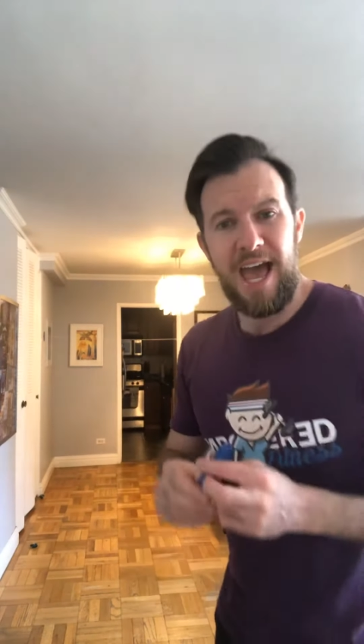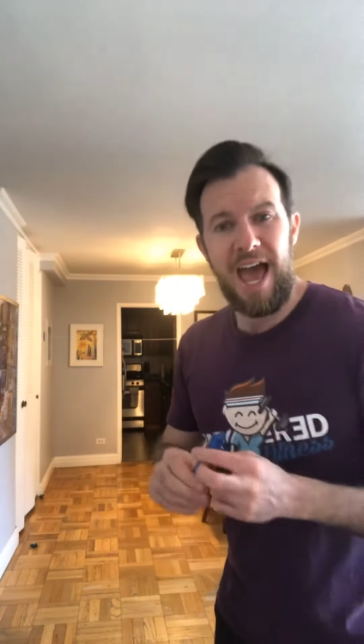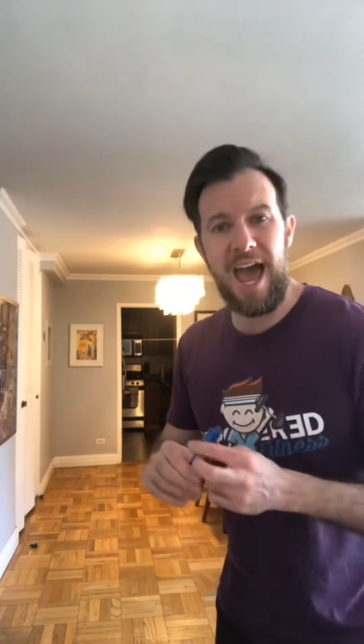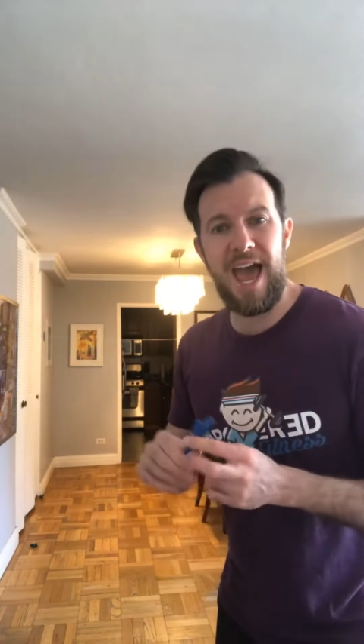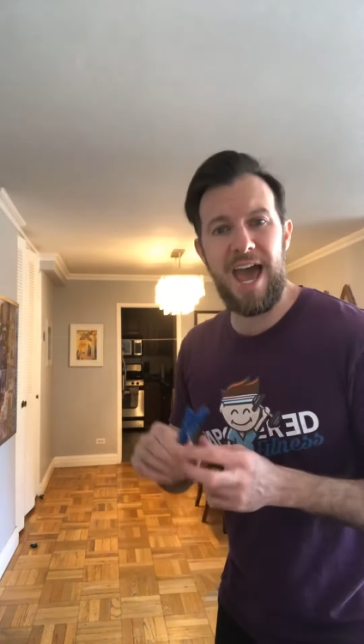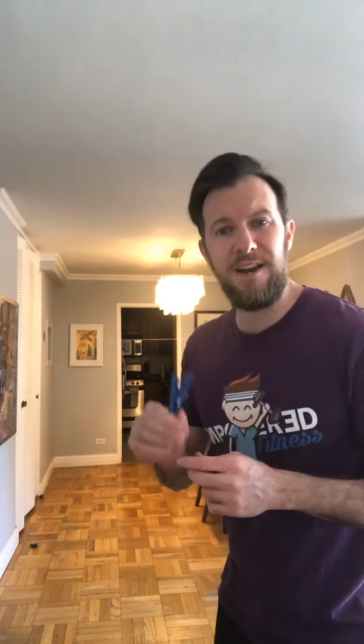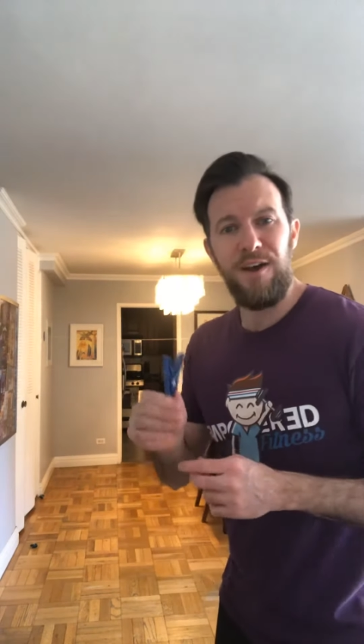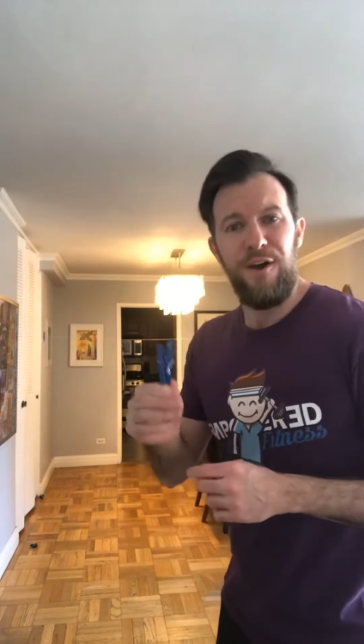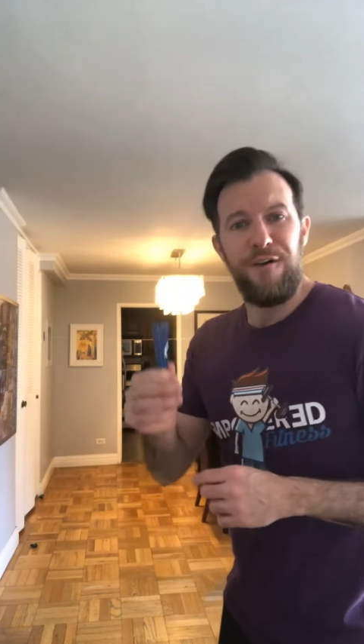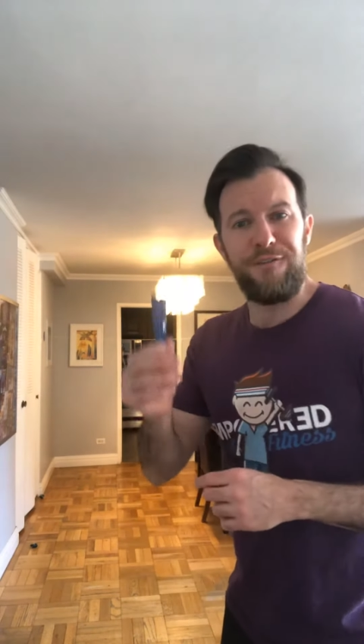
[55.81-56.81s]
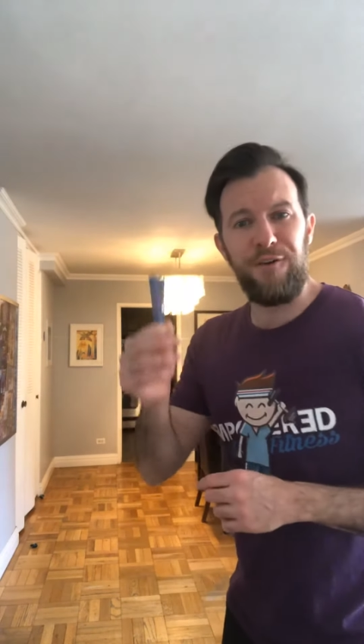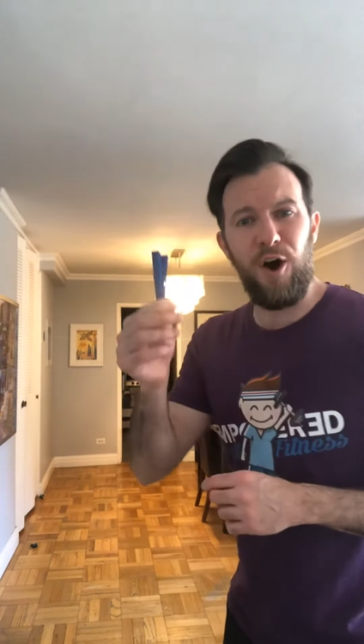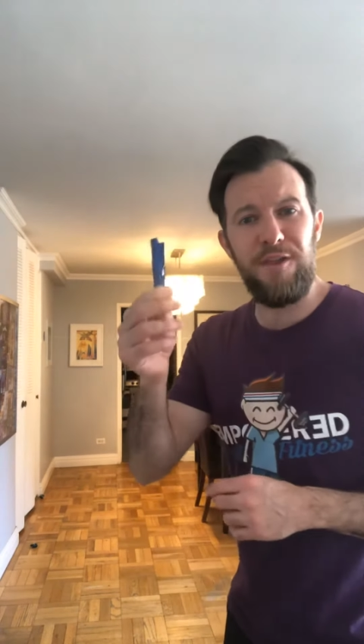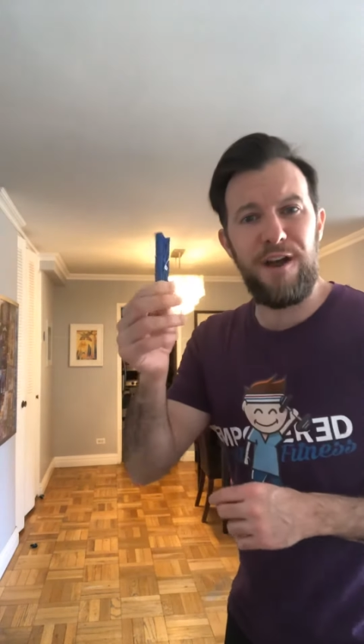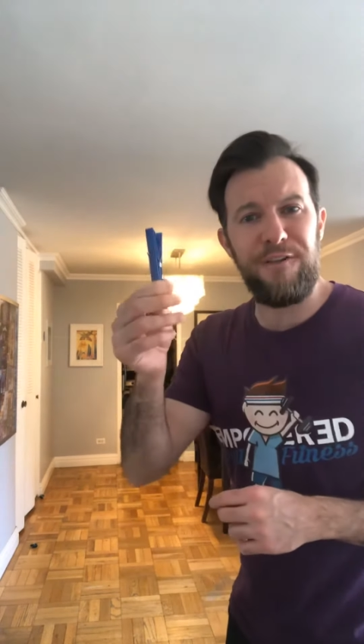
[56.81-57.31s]
And
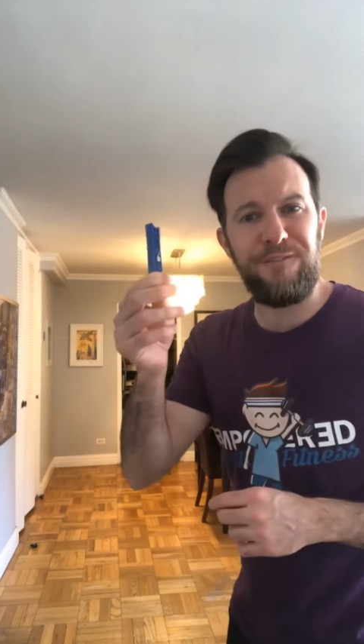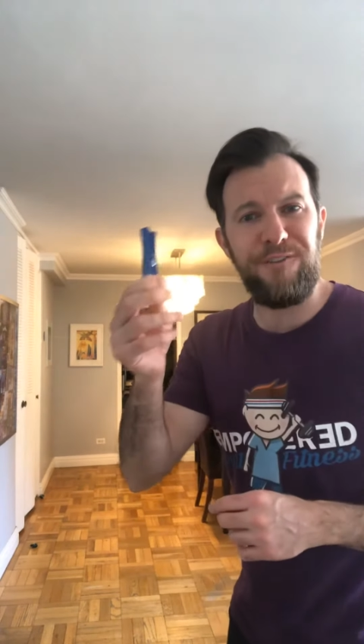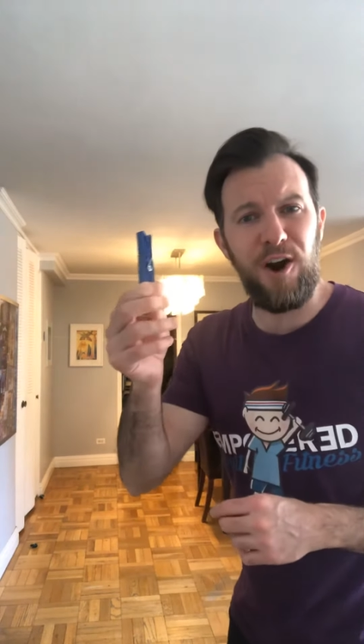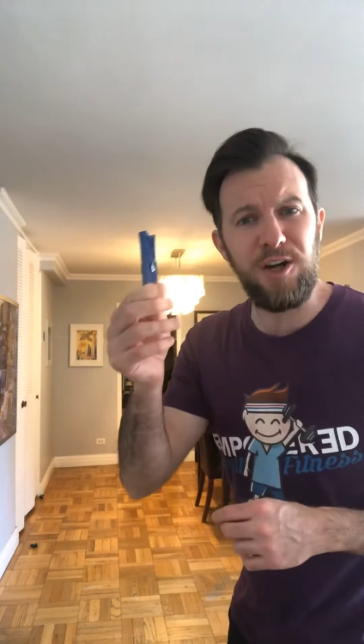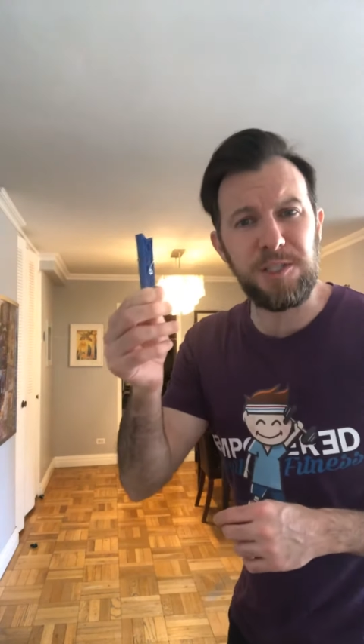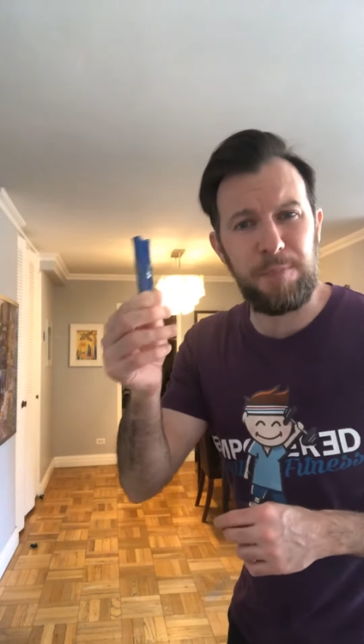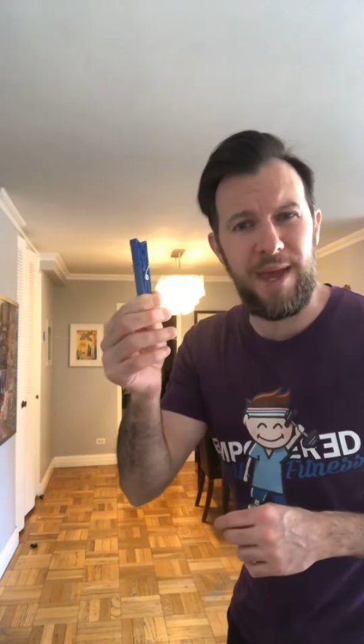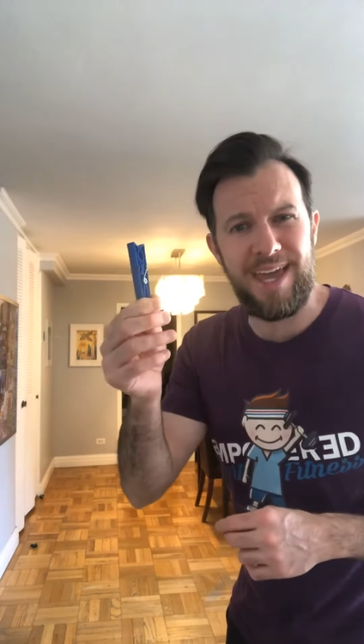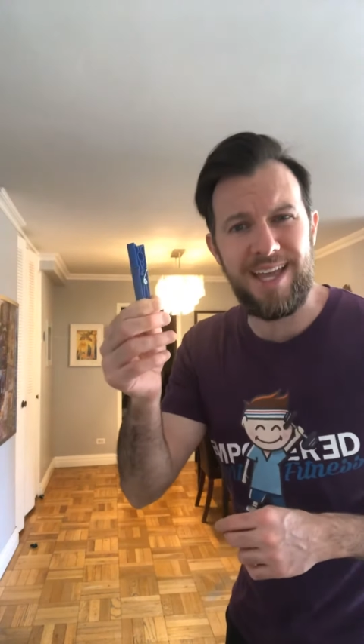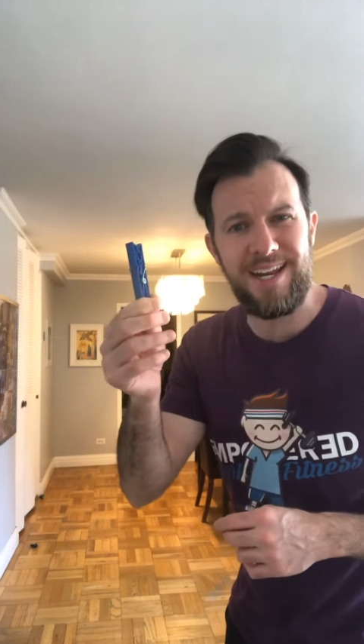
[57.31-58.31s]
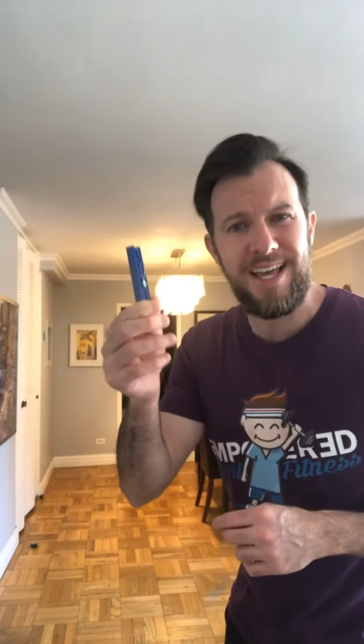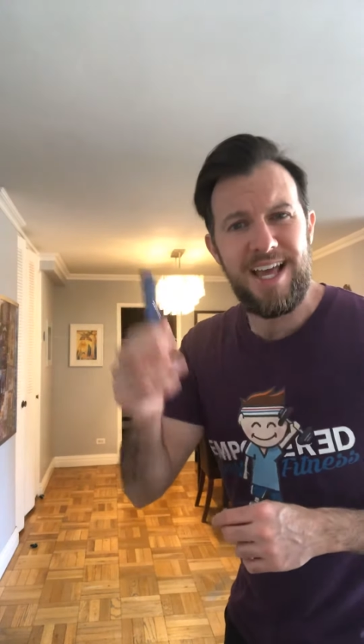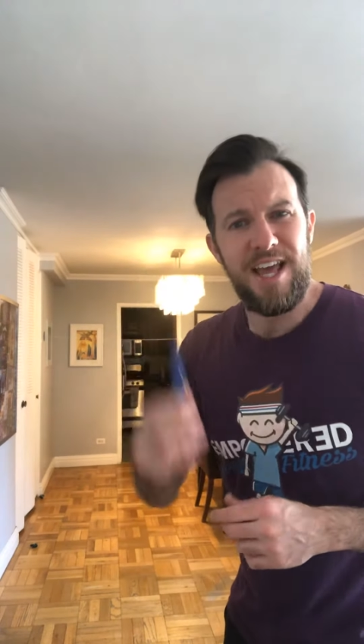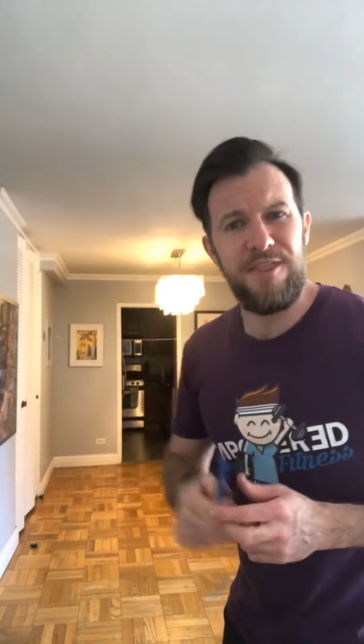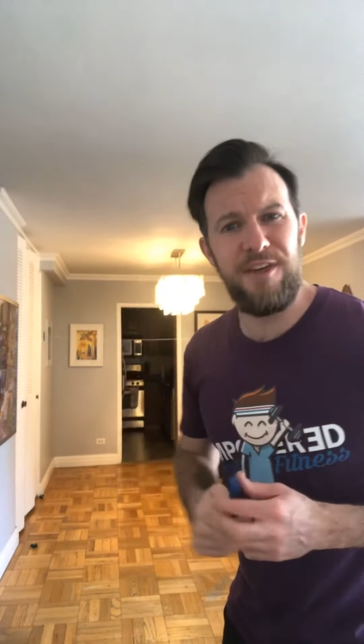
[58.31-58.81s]
for their first pin,
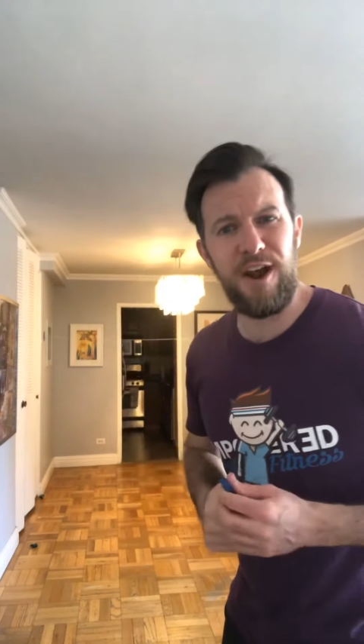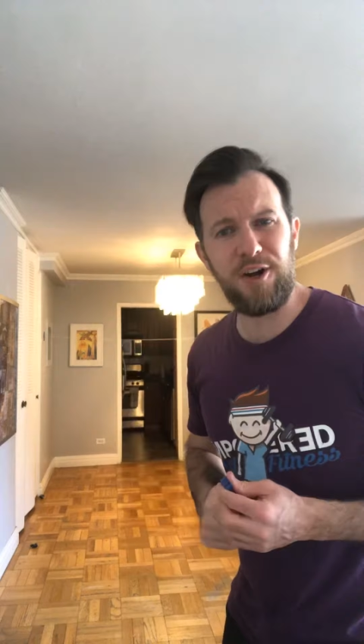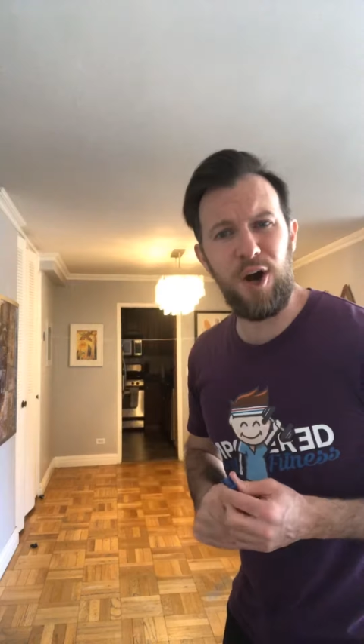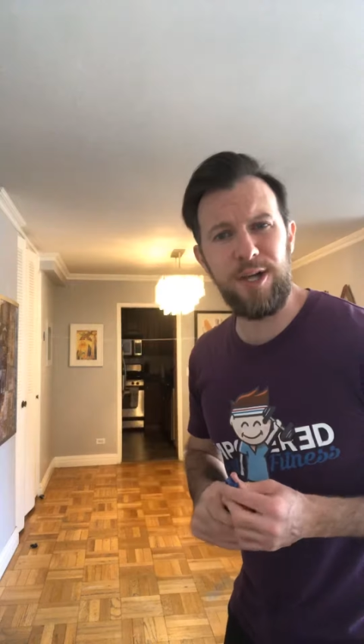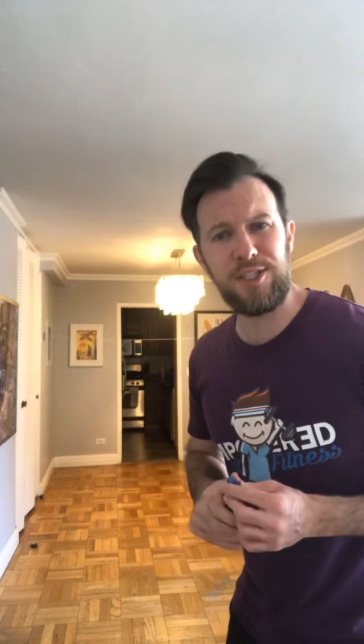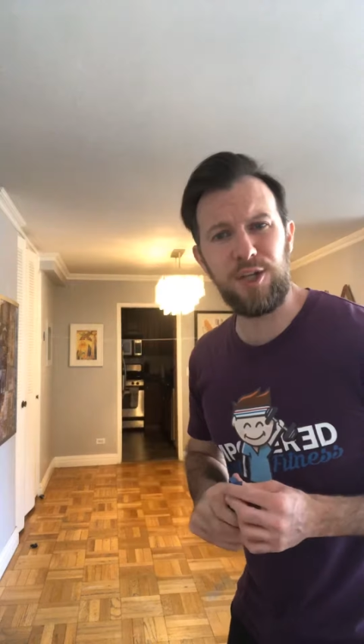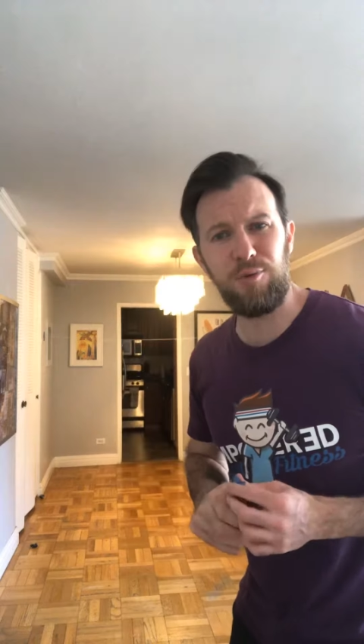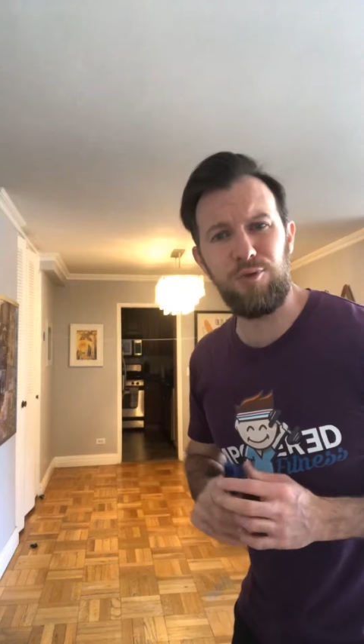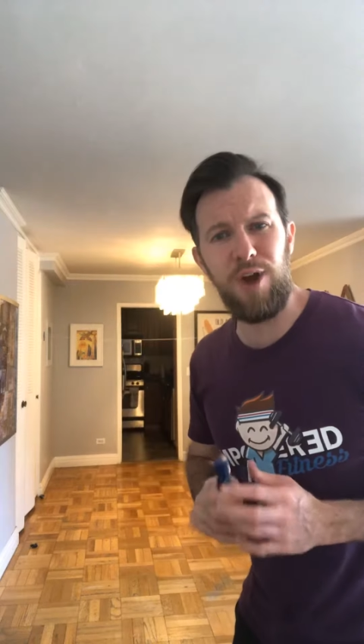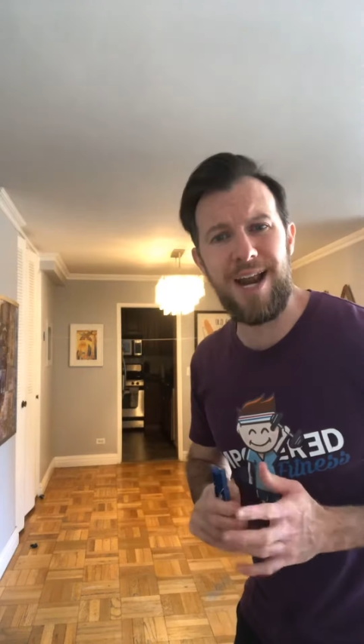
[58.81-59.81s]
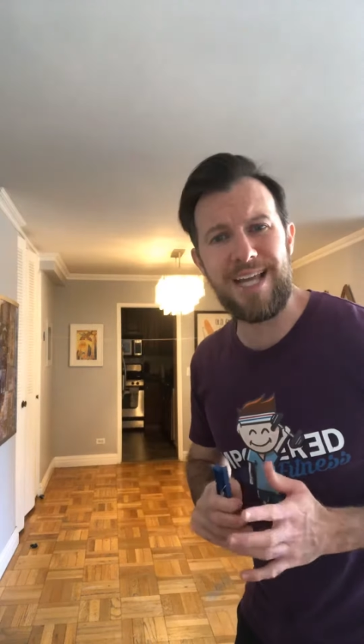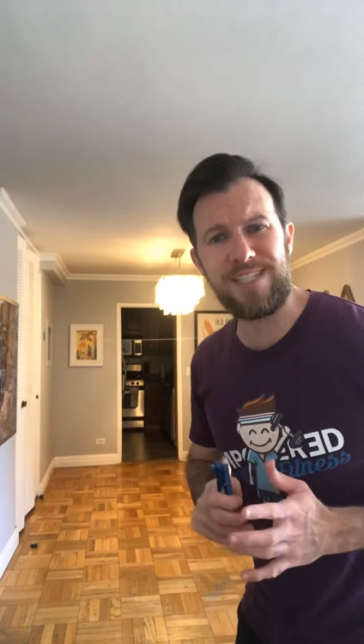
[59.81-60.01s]
they're going to run as